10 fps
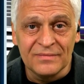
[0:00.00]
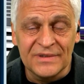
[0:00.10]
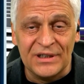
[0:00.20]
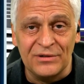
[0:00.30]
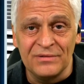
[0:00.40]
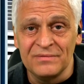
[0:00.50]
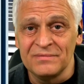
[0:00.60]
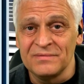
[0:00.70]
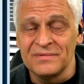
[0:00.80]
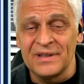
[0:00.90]
So
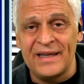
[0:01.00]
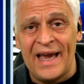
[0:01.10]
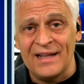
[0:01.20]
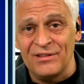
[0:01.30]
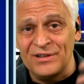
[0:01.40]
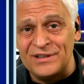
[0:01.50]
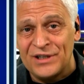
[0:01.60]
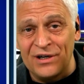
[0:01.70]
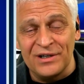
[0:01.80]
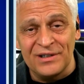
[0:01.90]
the cat looks
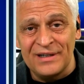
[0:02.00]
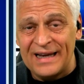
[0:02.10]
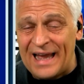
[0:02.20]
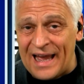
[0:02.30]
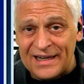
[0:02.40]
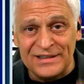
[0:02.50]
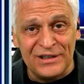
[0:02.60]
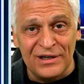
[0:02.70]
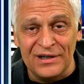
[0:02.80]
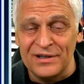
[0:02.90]
younger, acts
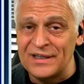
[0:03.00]
younger.